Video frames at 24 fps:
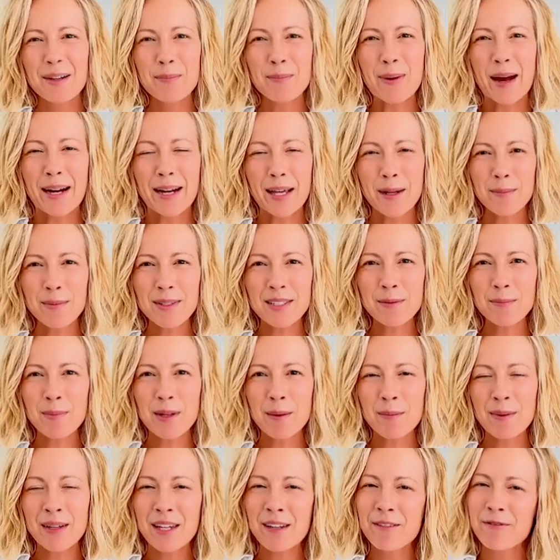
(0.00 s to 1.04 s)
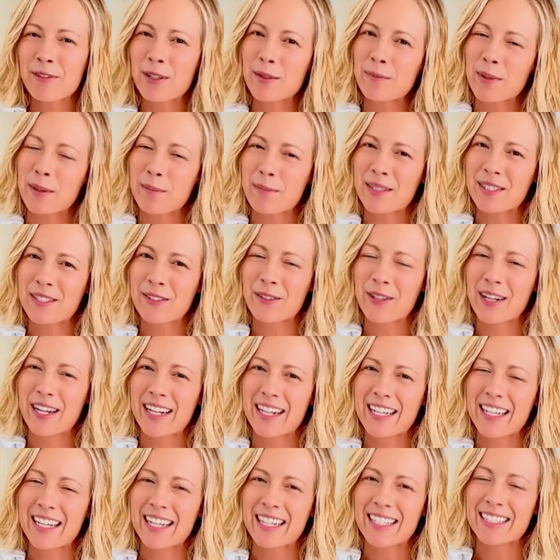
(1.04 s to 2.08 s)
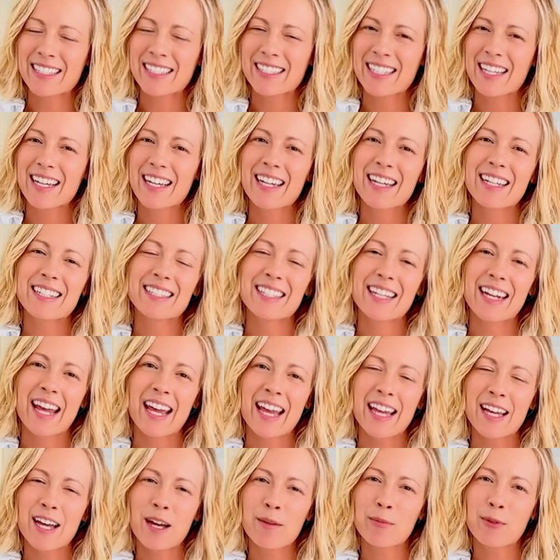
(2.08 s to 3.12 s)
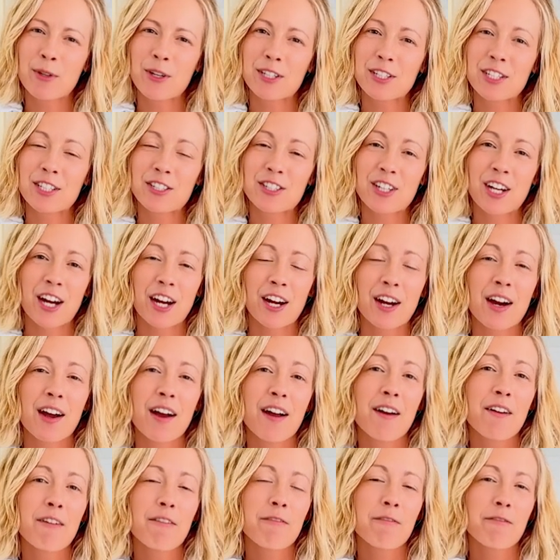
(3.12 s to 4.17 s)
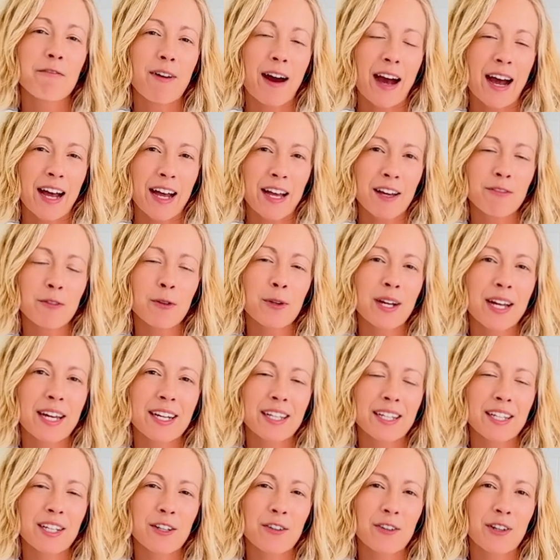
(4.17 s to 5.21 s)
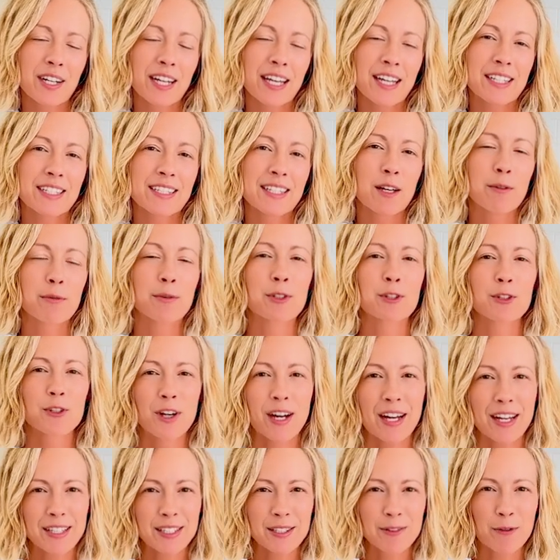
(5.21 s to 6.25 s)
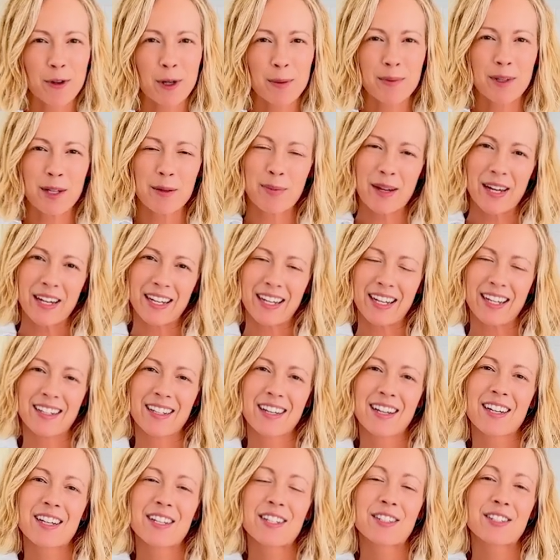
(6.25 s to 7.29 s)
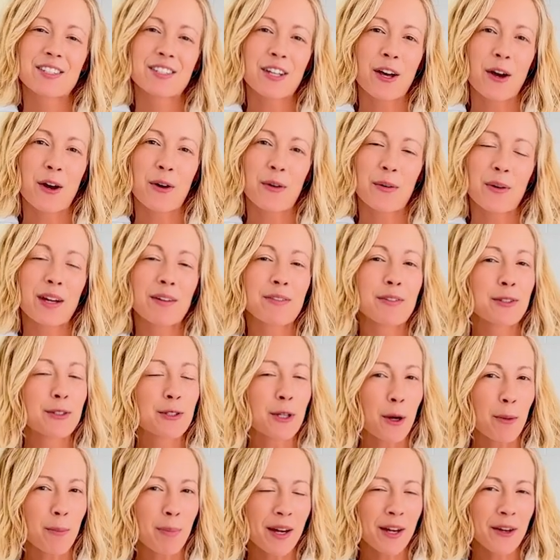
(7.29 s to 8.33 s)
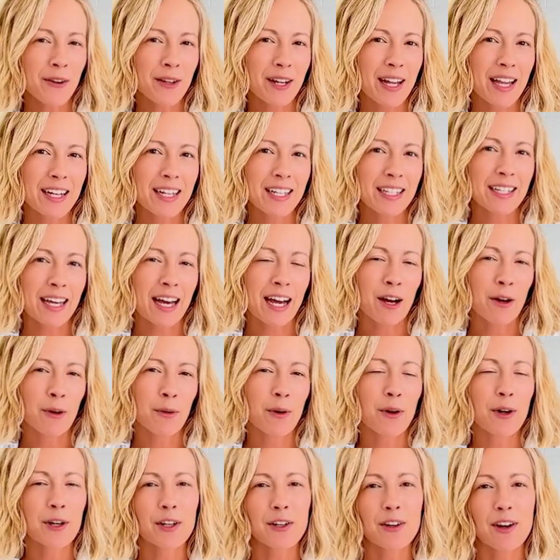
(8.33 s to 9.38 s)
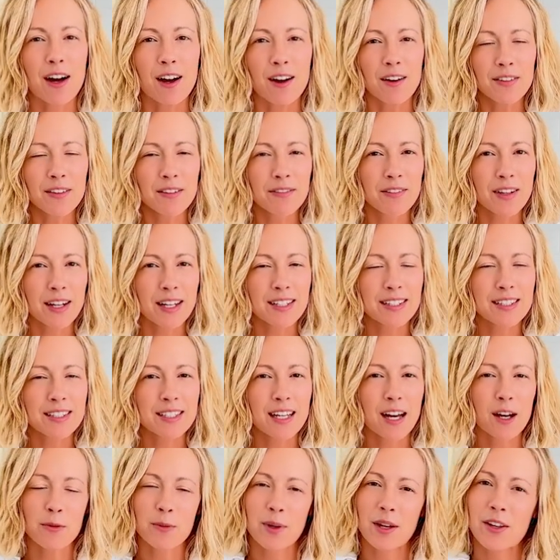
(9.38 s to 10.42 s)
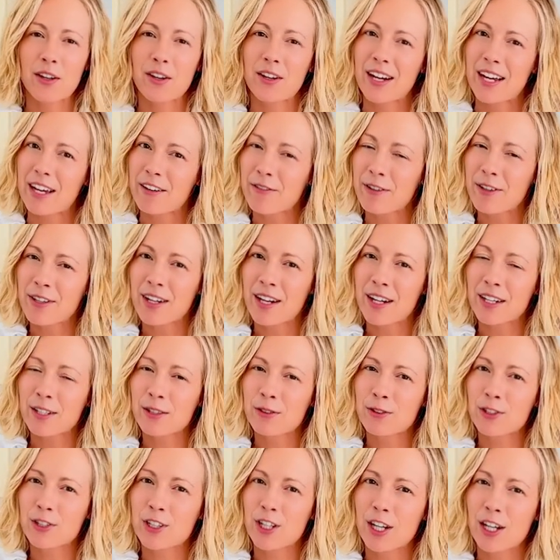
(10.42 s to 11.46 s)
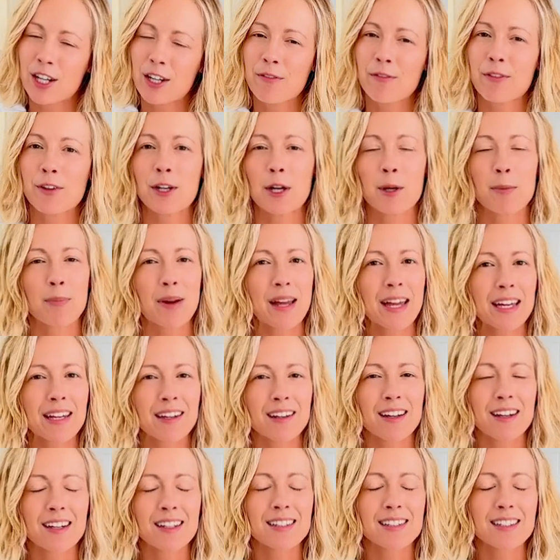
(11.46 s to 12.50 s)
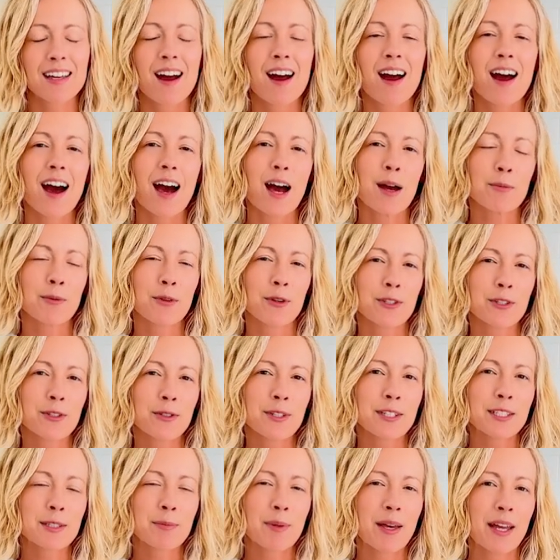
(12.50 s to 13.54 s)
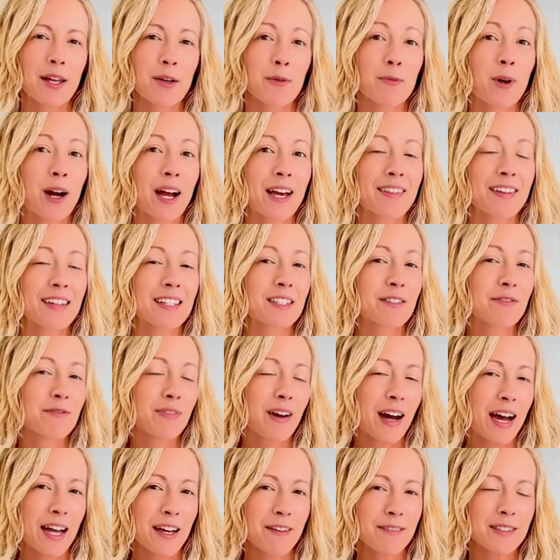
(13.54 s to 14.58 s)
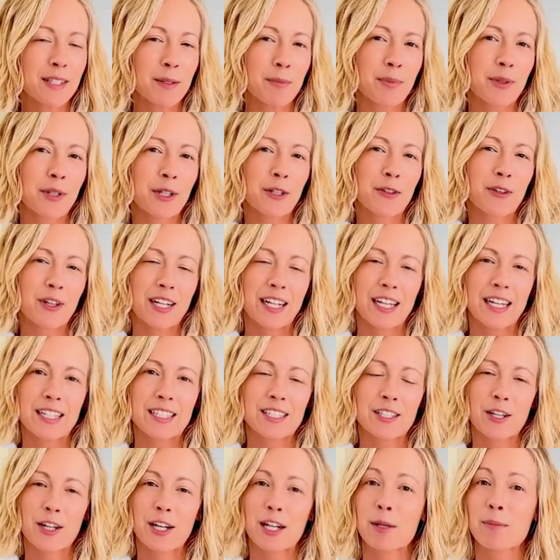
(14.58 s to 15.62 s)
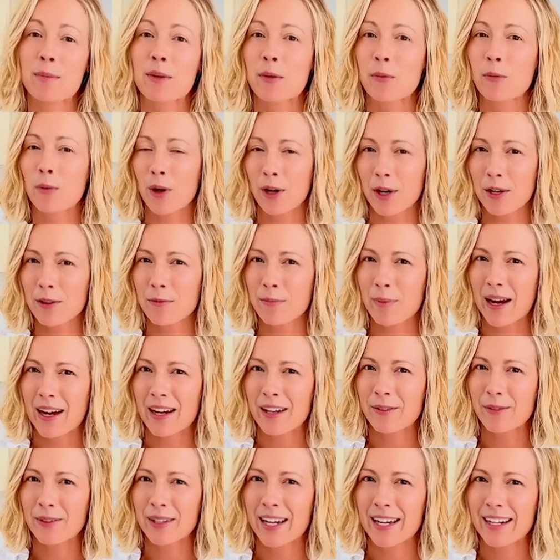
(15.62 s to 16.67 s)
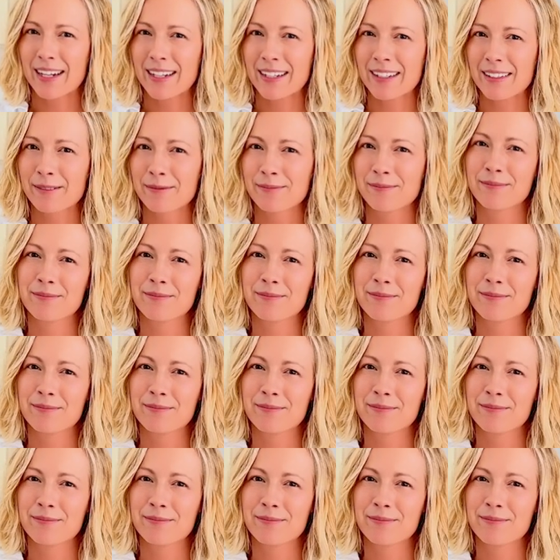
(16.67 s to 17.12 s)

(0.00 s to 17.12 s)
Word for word: My name is Mimi from Mimi's Organic Eats, and today I'm going to share 5 organic ingredients that will transform your baking. So if you don't buy organic now, or you're on the fence on whether if or not you should for your baked goods, I'm going to explain why these 5 simple ingredients are going to be worth buying organic.